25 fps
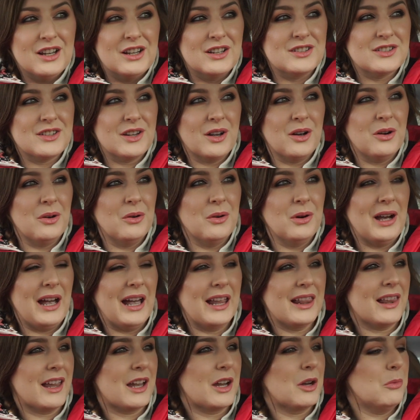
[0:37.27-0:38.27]
So,
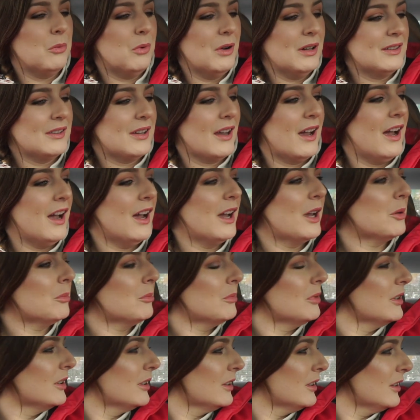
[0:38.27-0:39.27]
at like what time?